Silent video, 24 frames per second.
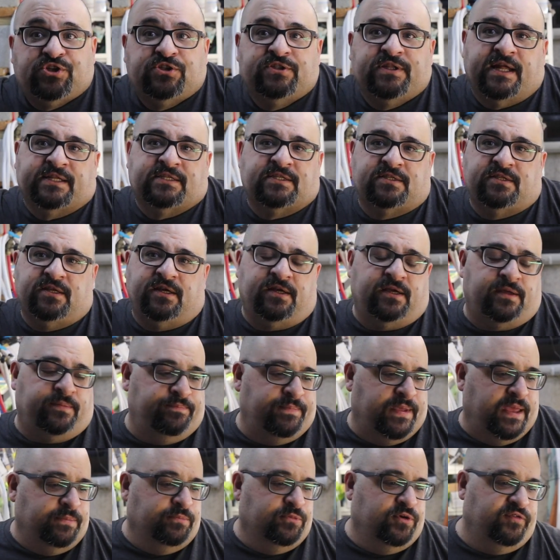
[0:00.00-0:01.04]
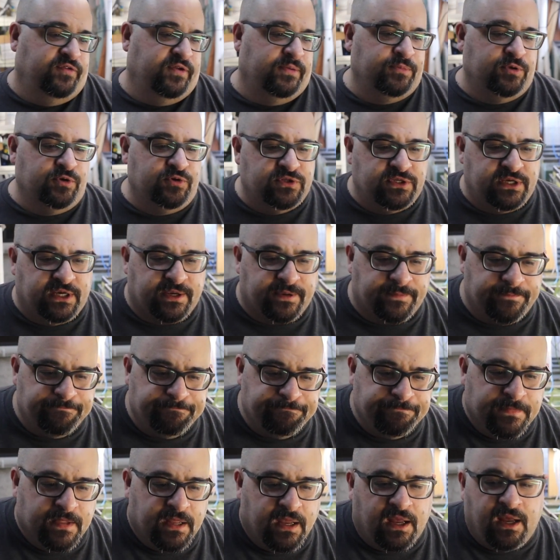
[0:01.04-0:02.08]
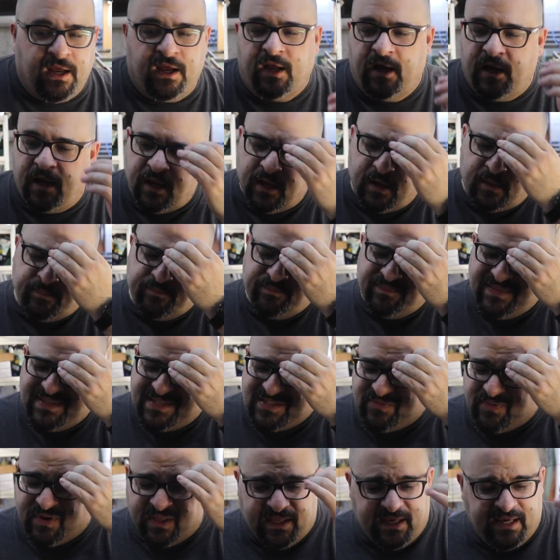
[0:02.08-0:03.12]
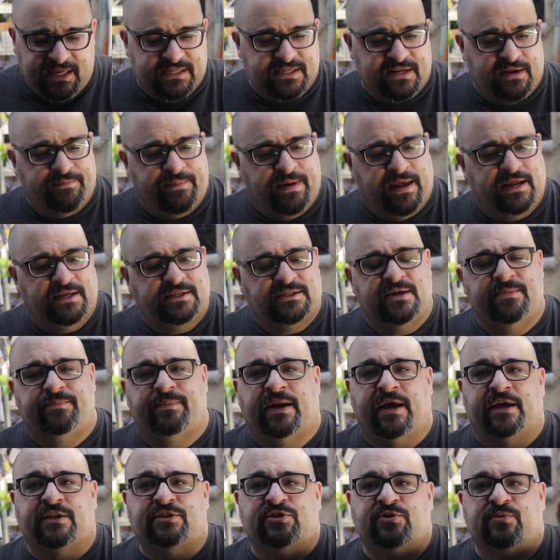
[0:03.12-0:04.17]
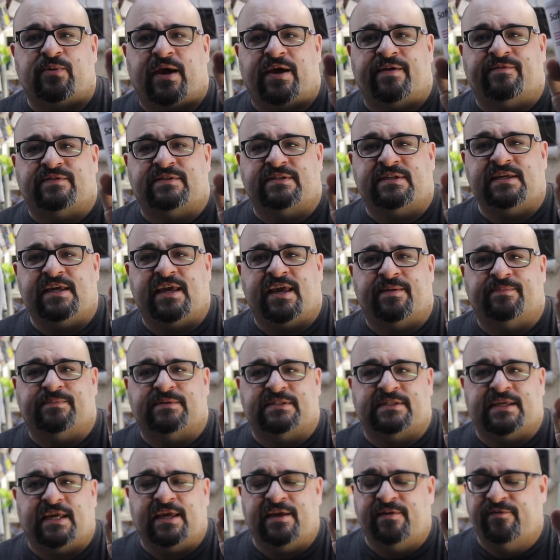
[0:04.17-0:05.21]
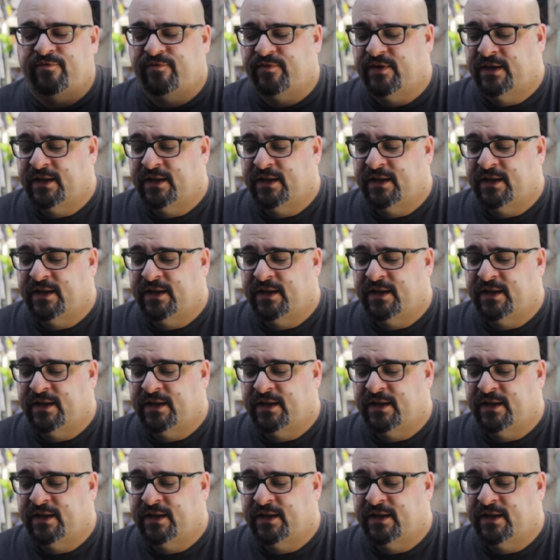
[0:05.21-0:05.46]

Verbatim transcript: That's the med moving music. Um, this really isn't a medicine, but I do have Seachem Safe.